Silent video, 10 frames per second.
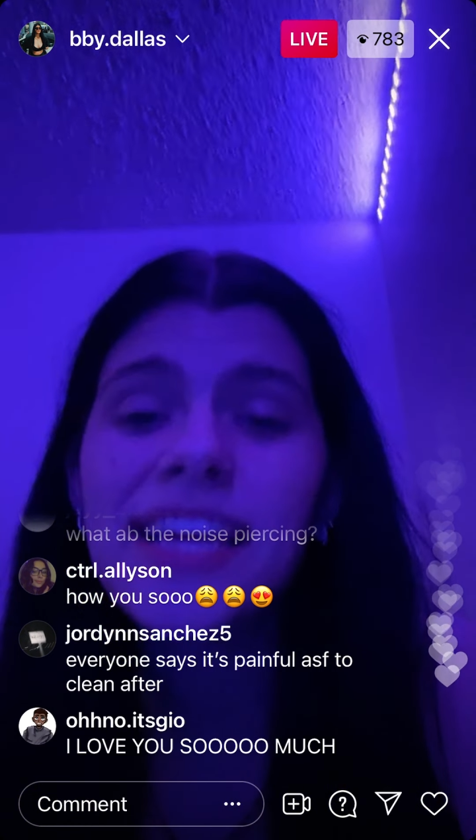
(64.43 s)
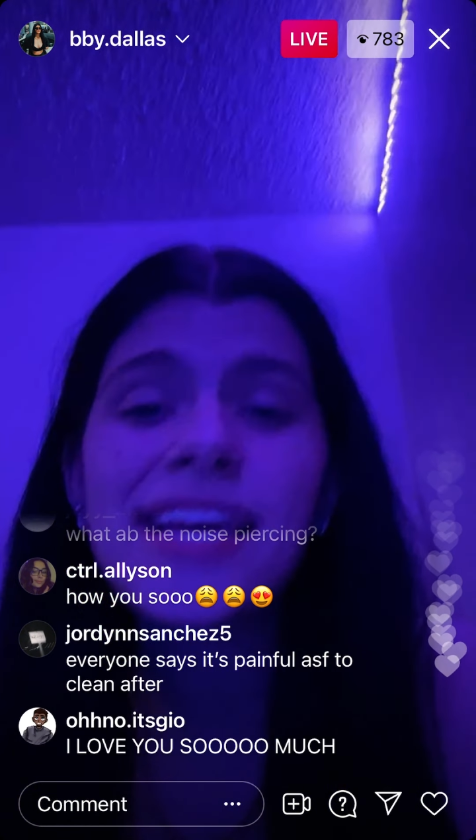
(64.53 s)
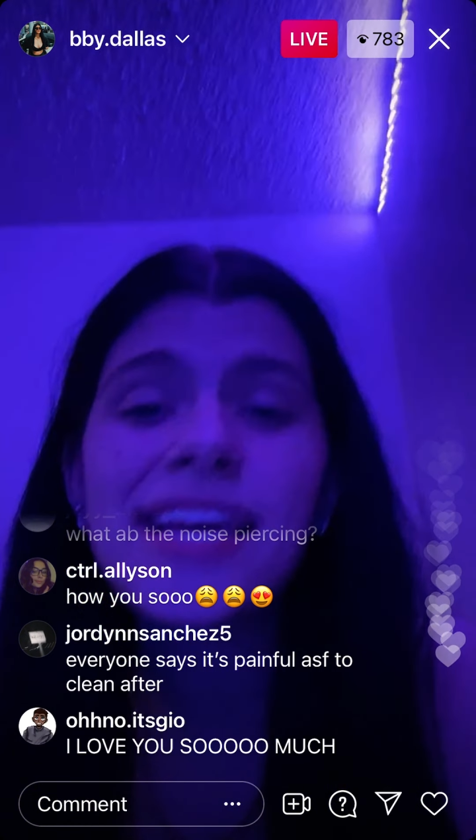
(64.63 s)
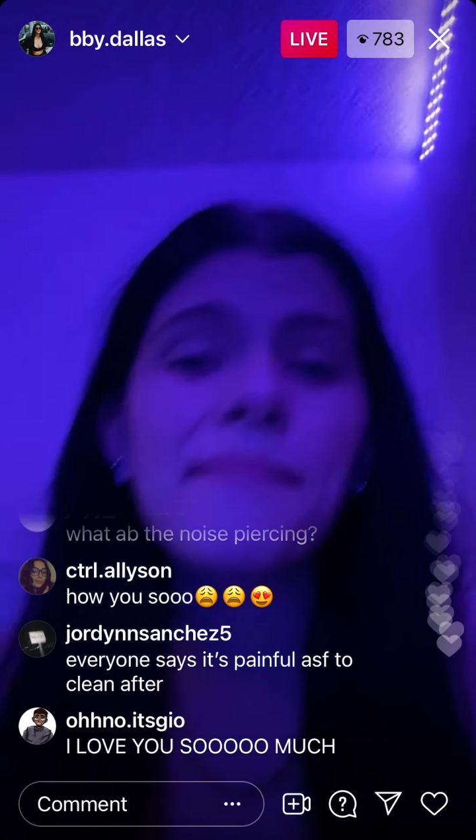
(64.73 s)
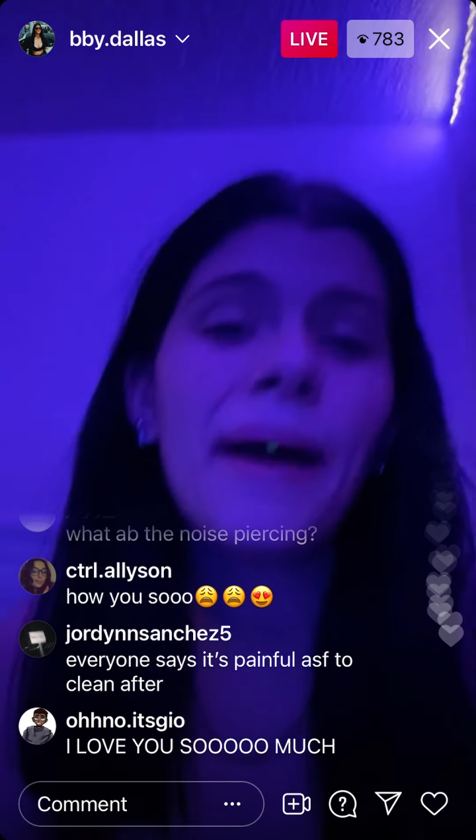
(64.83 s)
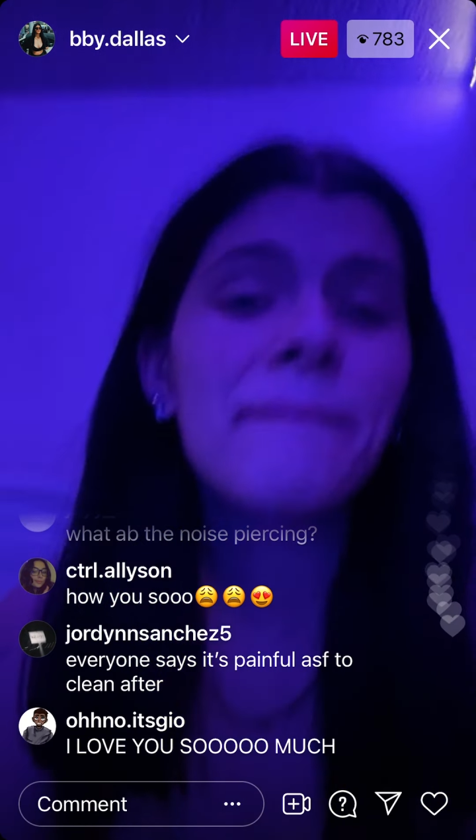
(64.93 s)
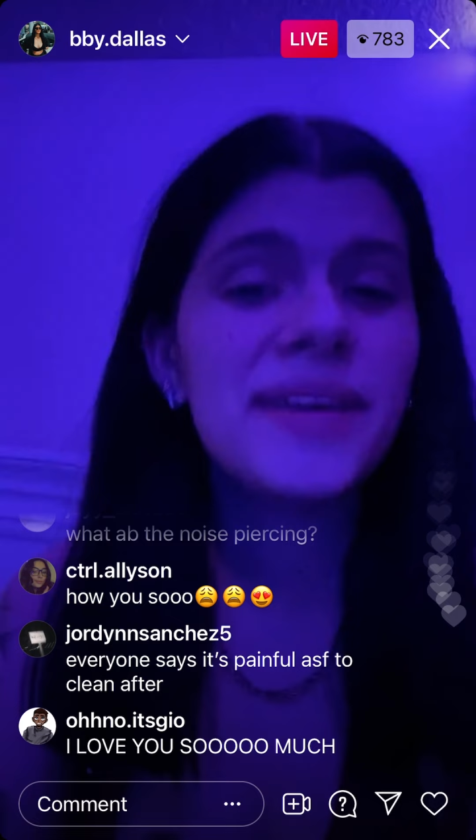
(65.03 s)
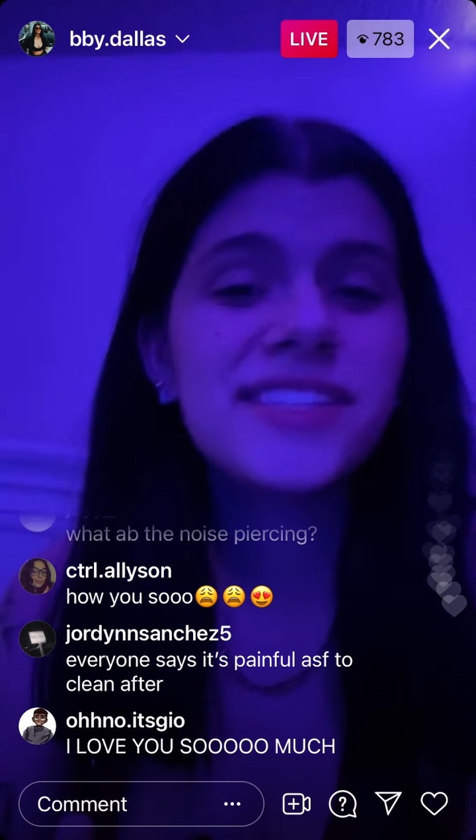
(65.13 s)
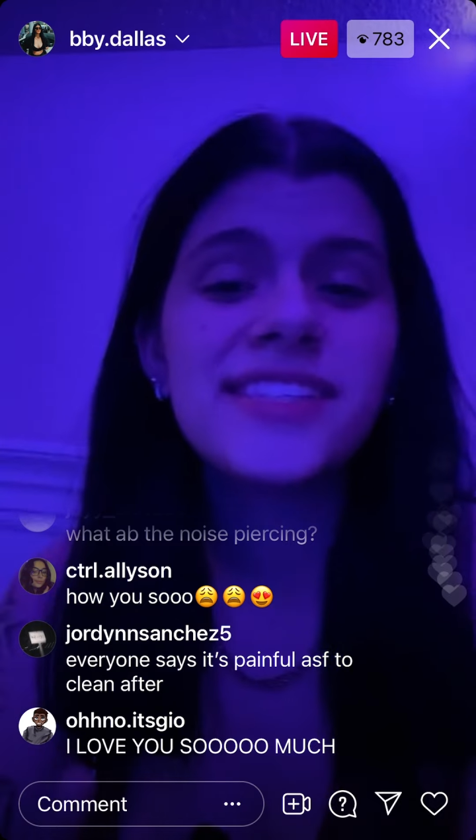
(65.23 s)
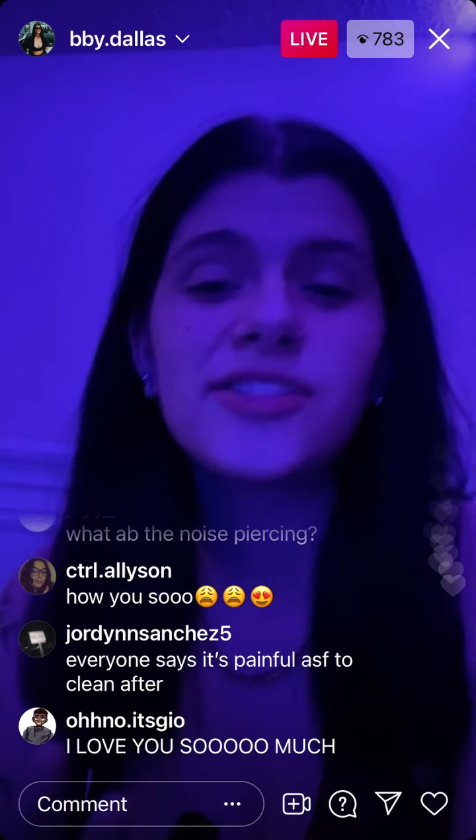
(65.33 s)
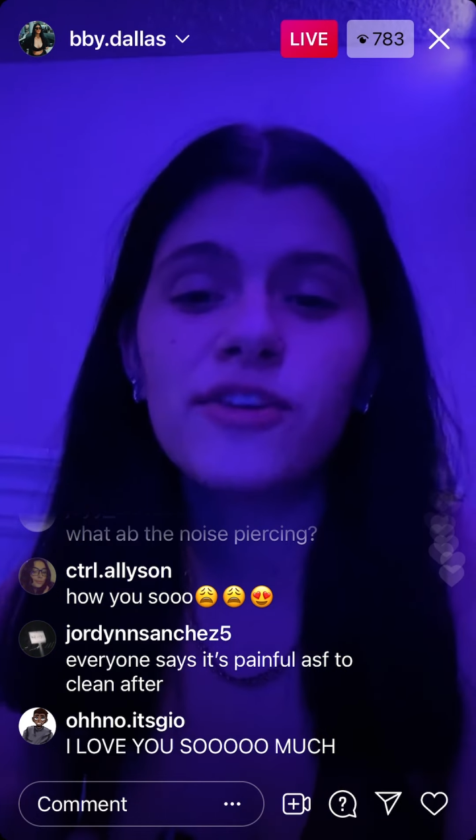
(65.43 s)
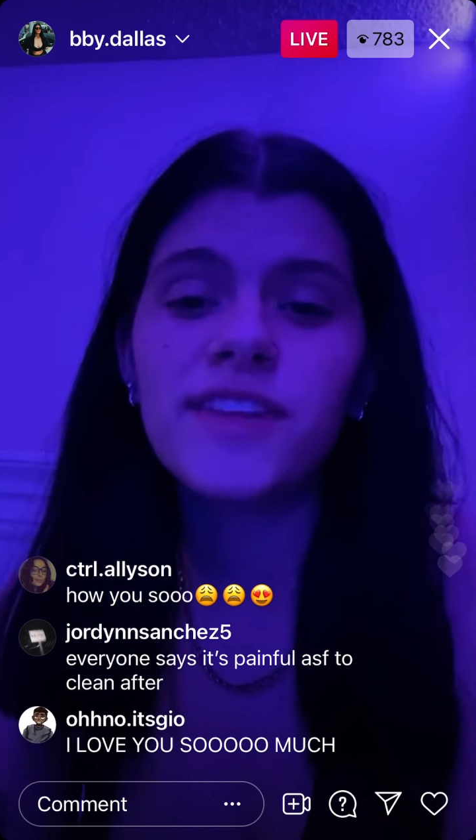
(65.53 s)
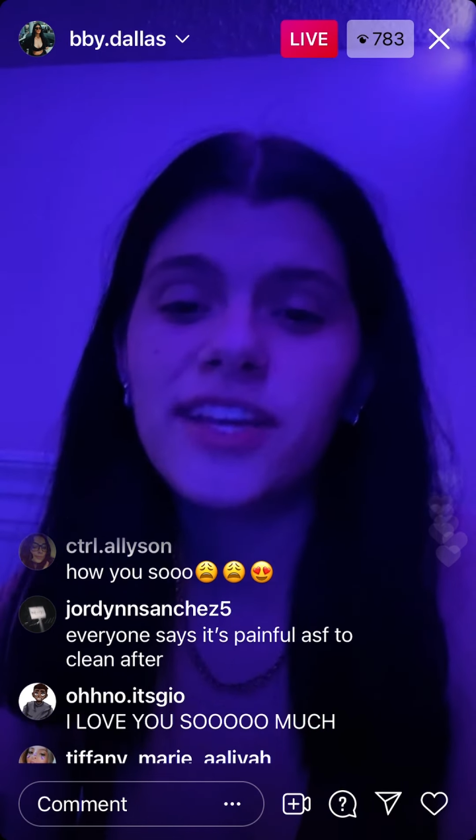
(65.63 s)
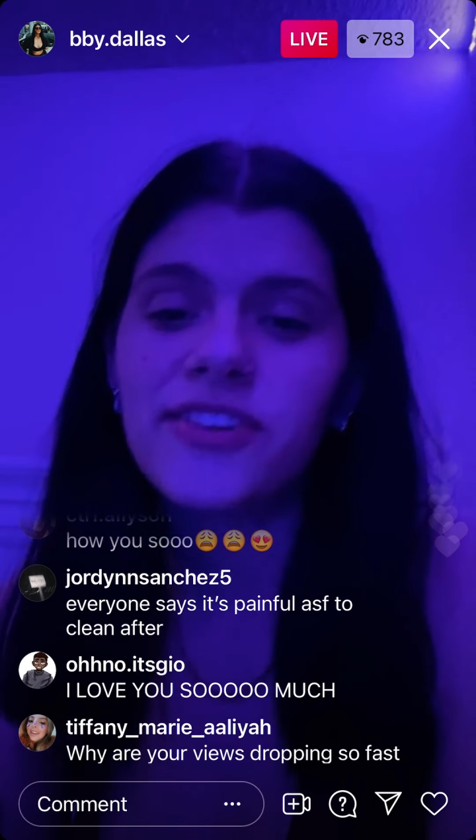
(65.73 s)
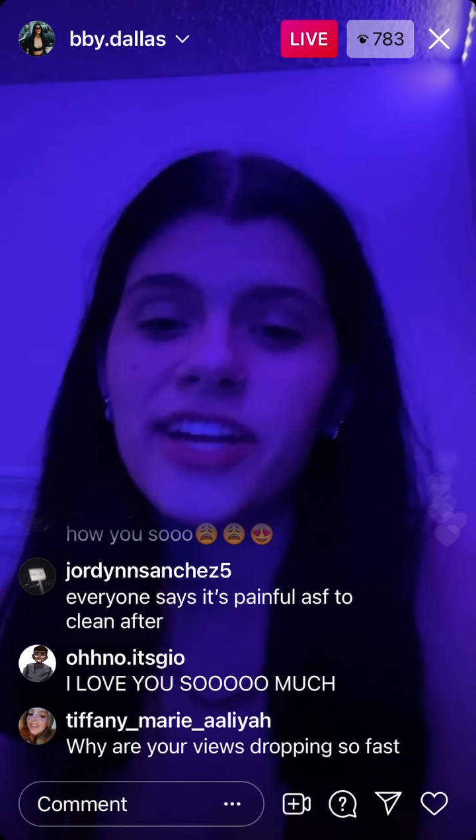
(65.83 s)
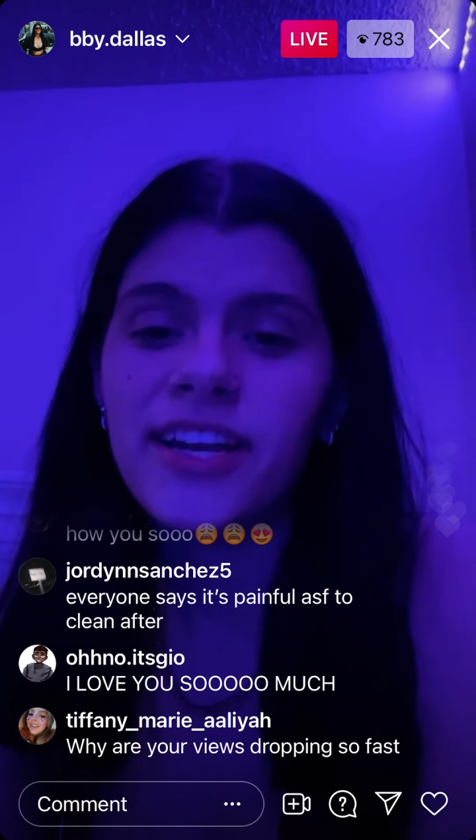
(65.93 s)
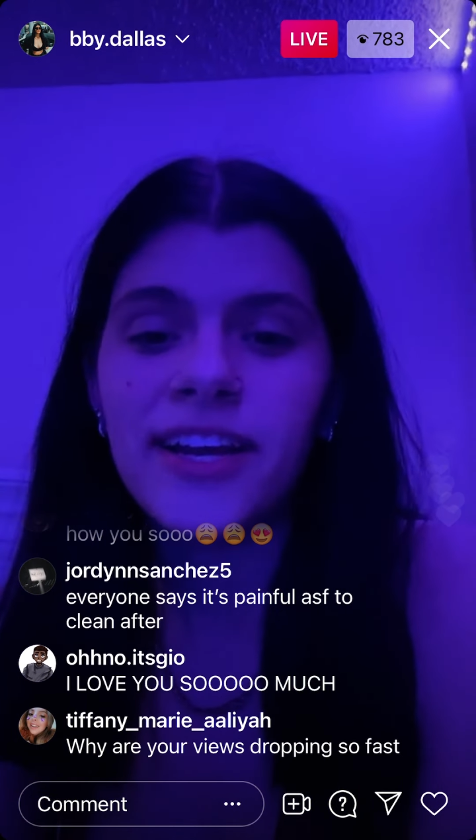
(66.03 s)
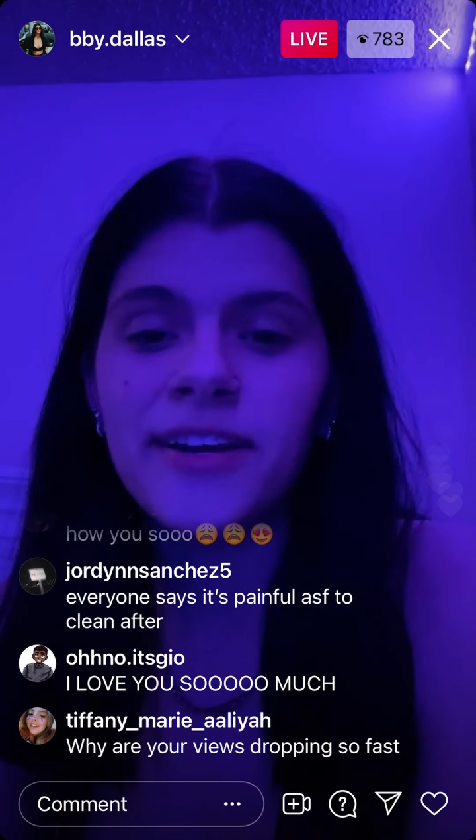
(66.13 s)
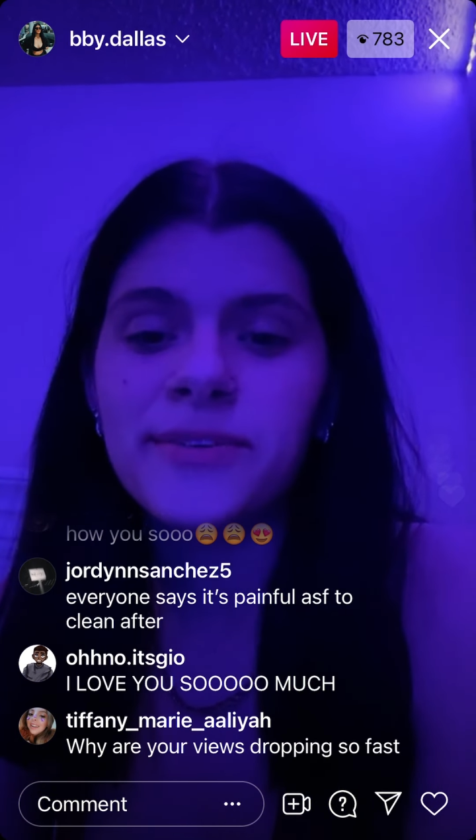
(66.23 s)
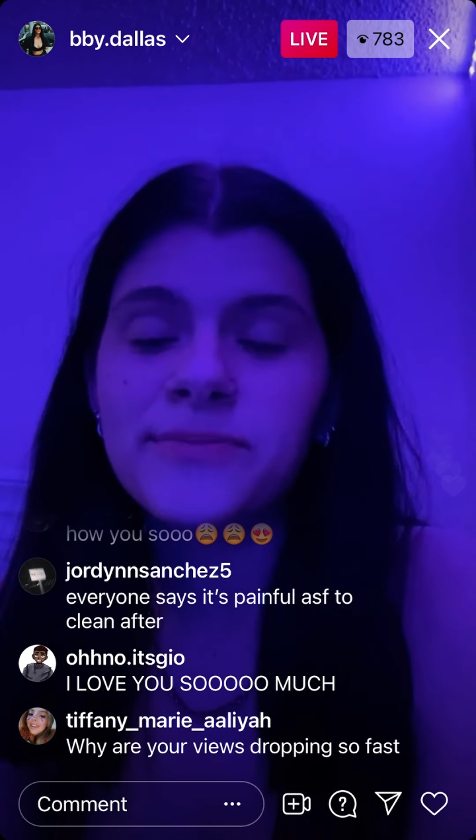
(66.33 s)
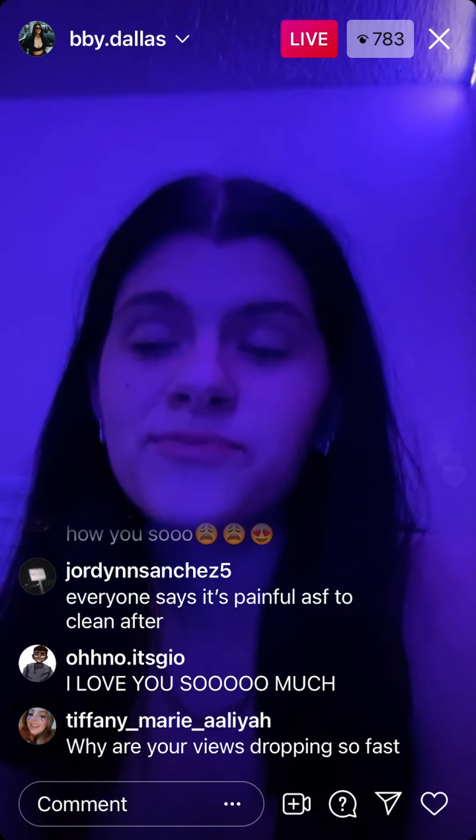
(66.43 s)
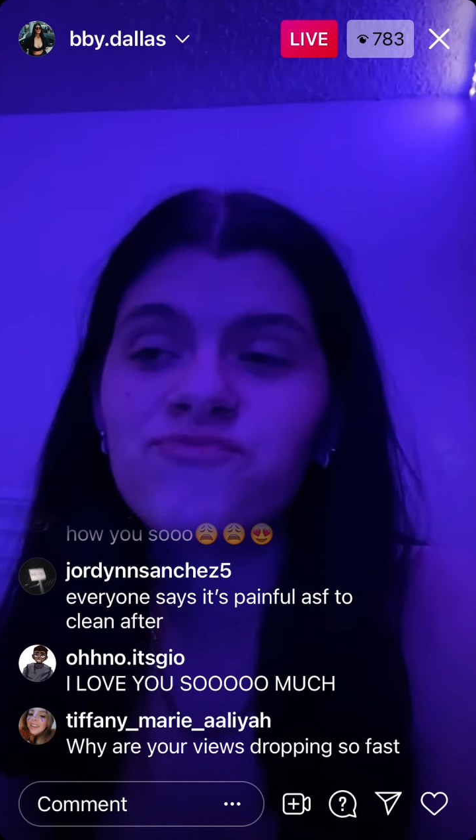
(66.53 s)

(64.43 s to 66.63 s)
I keep my business off the internet now.